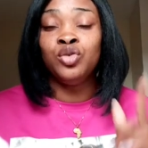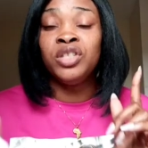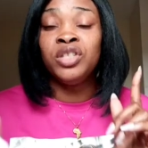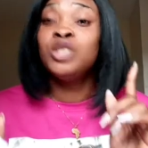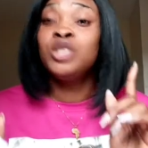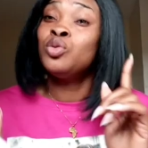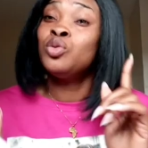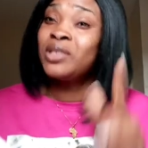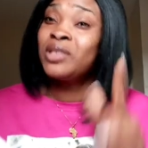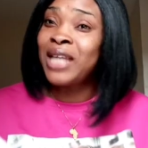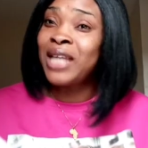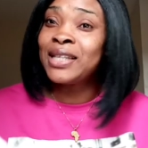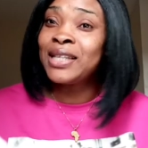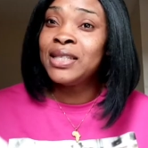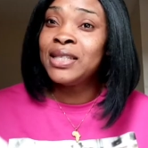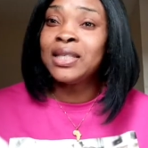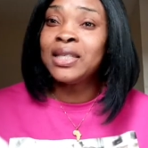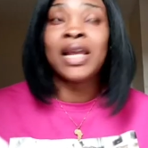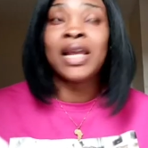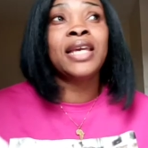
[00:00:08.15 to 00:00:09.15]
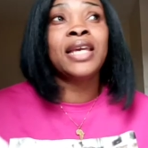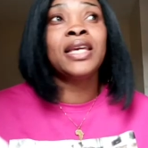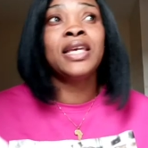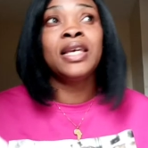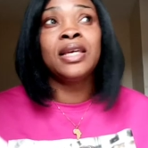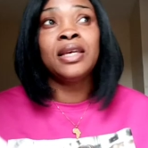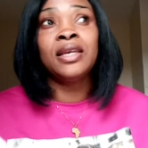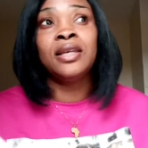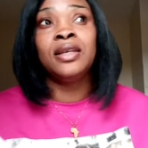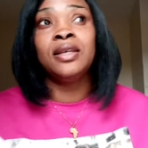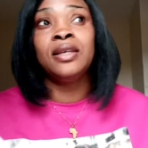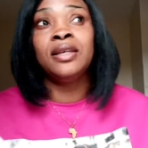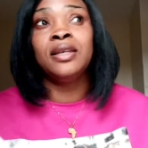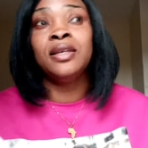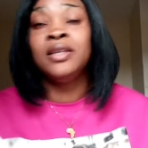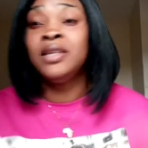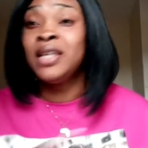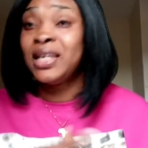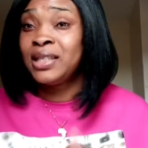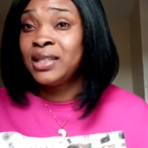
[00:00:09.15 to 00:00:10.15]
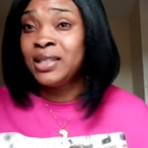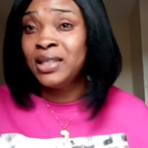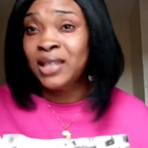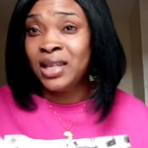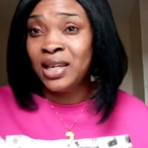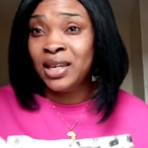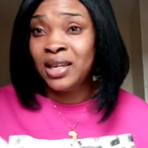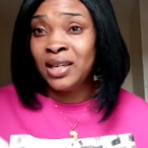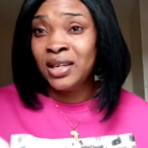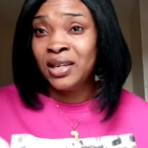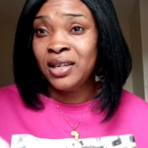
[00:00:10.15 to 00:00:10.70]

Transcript: need to start it like yesterday.